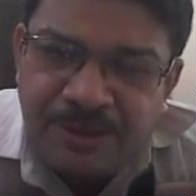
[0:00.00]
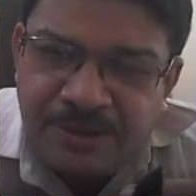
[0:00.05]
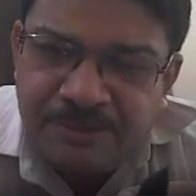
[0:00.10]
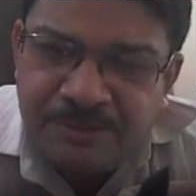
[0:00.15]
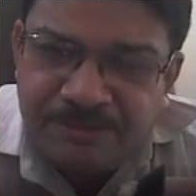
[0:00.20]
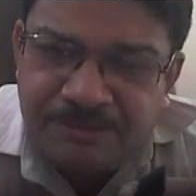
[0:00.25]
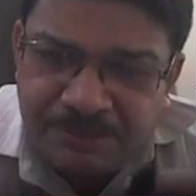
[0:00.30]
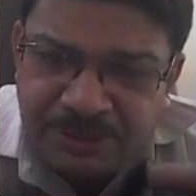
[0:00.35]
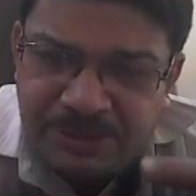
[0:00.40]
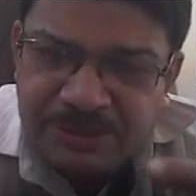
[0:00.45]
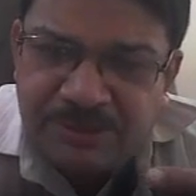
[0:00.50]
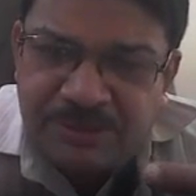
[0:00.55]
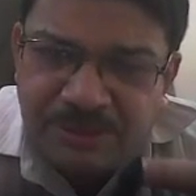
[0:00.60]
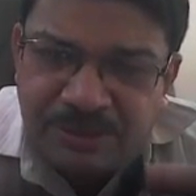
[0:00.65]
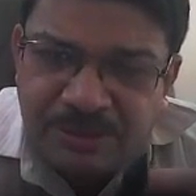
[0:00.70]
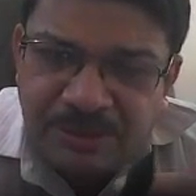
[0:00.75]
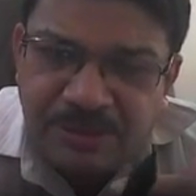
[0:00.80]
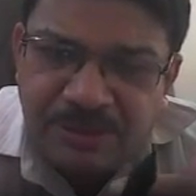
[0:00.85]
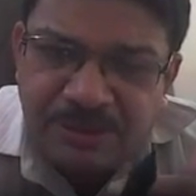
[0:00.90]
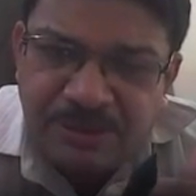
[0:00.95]
but
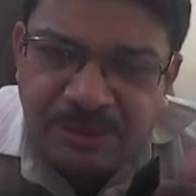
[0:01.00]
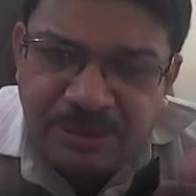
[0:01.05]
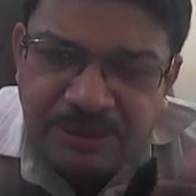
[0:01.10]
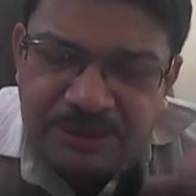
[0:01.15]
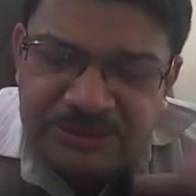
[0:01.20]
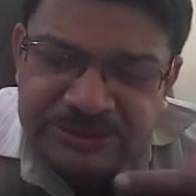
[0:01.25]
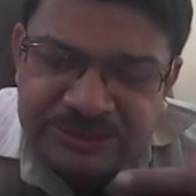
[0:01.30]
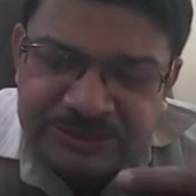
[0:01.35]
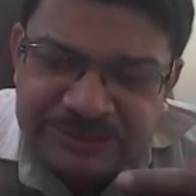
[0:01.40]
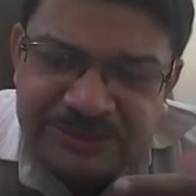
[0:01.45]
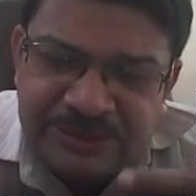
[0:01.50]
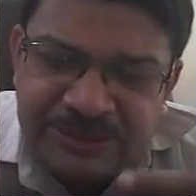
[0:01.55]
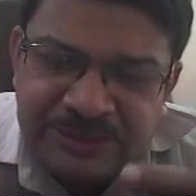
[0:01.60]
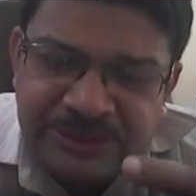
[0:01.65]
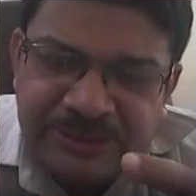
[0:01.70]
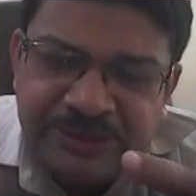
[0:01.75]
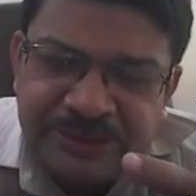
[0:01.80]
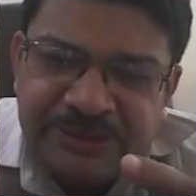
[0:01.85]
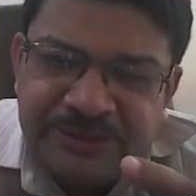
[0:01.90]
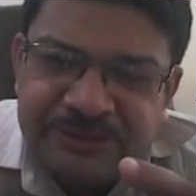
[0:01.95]

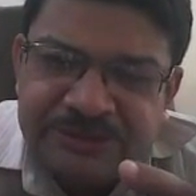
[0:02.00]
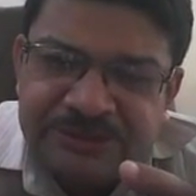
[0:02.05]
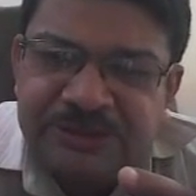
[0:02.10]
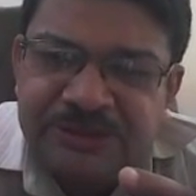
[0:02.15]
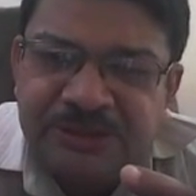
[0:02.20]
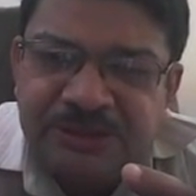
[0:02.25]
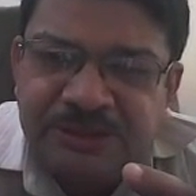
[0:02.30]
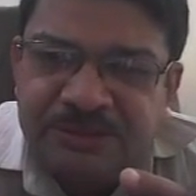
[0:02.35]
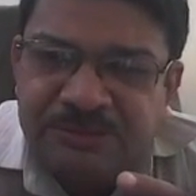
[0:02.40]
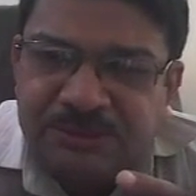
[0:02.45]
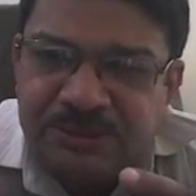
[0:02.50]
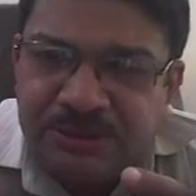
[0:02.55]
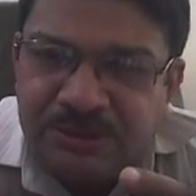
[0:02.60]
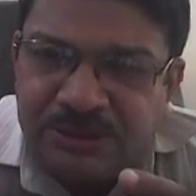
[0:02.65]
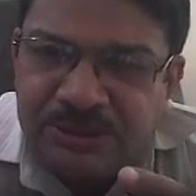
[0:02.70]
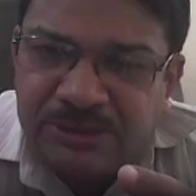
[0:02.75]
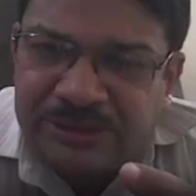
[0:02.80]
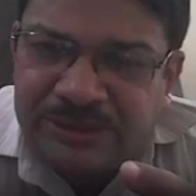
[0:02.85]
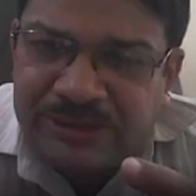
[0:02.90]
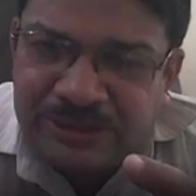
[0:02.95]
generally it is
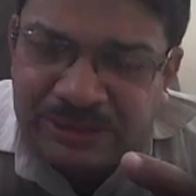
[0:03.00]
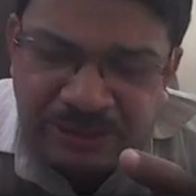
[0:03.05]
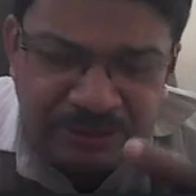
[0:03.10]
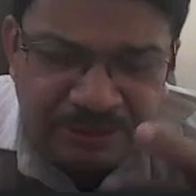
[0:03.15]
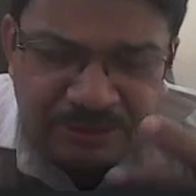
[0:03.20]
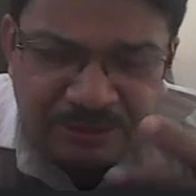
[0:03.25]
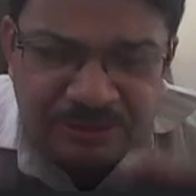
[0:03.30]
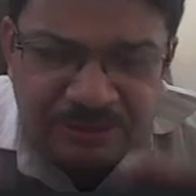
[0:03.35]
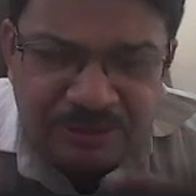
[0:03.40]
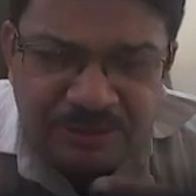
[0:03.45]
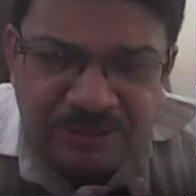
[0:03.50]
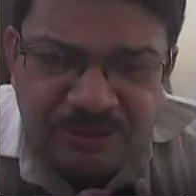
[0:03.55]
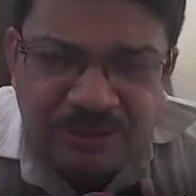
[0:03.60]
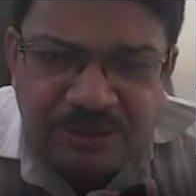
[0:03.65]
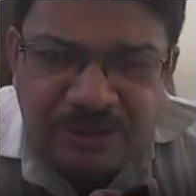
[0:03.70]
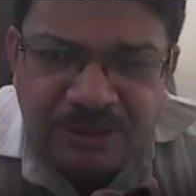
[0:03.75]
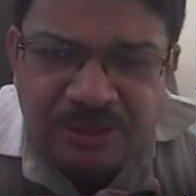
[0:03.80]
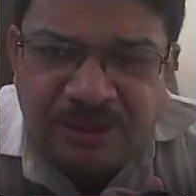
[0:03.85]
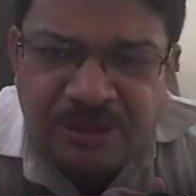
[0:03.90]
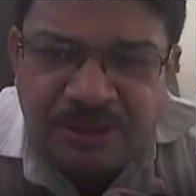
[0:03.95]
done
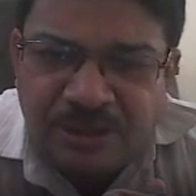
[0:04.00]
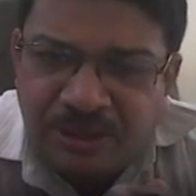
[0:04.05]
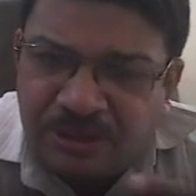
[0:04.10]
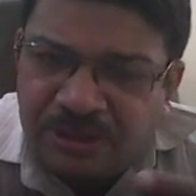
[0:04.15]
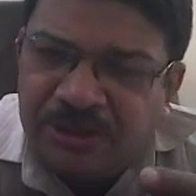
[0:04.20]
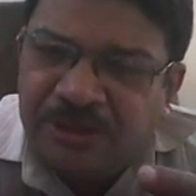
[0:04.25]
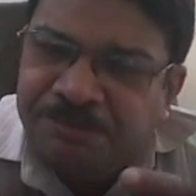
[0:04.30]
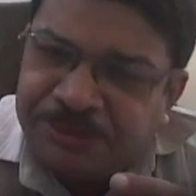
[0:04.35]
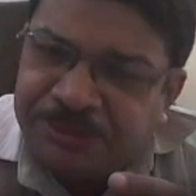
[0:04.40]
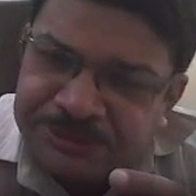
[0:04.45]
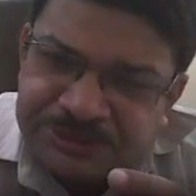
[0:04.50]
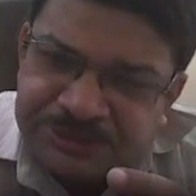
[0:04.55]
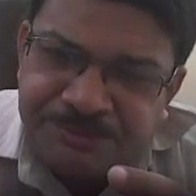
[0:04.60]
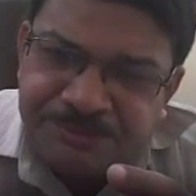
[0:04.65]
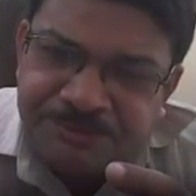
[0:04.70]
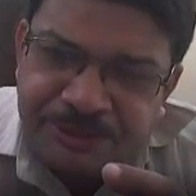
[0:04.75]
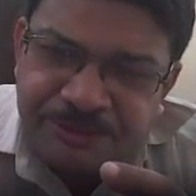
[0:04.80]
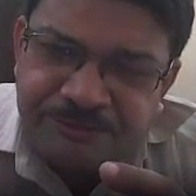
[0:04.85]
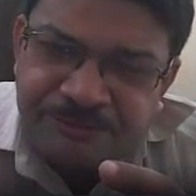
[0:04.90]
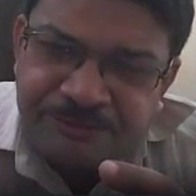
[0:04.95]
in a
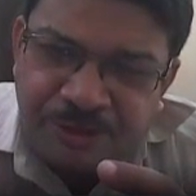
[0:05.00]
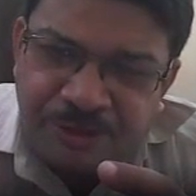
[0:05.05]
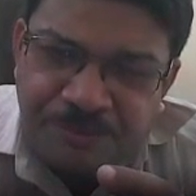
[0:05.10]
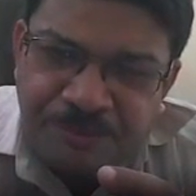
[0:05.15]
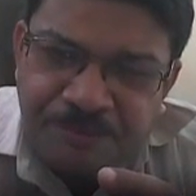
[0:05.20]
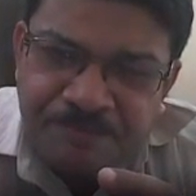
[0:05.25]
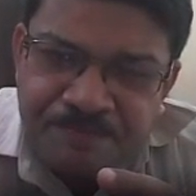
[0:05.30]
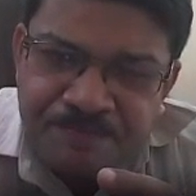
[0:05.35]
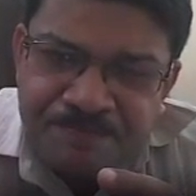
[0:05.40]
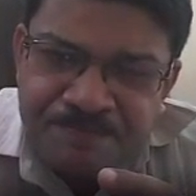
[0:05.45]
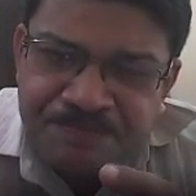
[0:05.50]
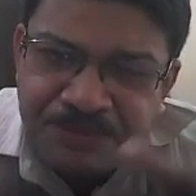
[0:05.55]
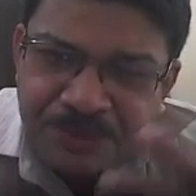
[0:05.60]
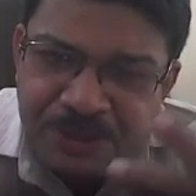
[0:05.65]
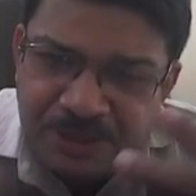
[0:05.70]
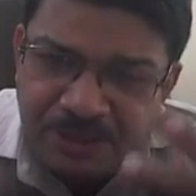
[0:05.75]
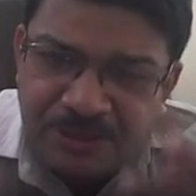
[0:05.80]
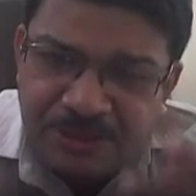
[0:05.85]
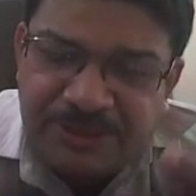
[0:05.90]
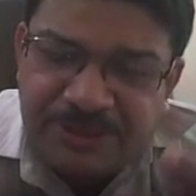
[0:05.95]
prescriptive form.
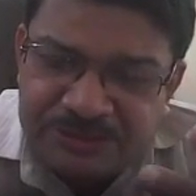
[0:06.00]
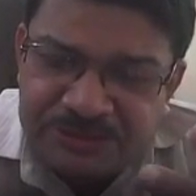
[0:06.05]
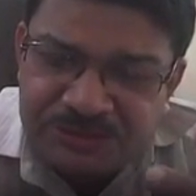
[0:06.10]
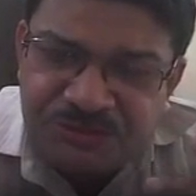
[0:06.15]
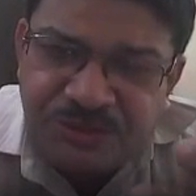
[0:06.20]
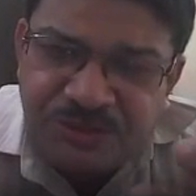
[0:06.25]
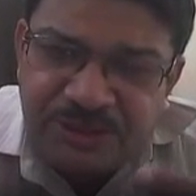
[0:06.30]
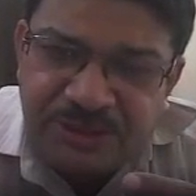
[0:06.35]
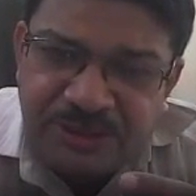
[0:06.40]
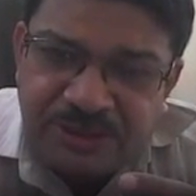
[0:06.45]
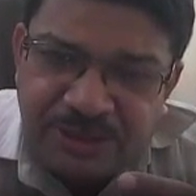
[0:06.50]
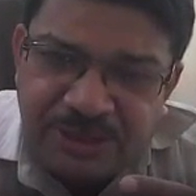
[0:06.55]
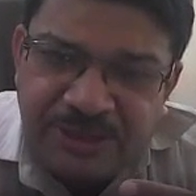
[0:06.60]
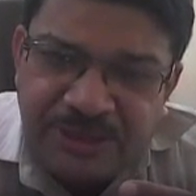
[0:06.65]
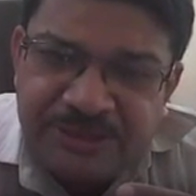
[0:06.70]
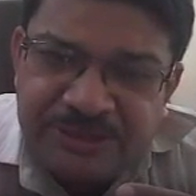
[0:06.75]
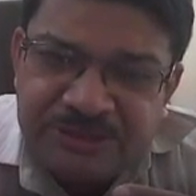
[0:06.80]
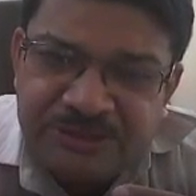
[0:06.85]
That's why IS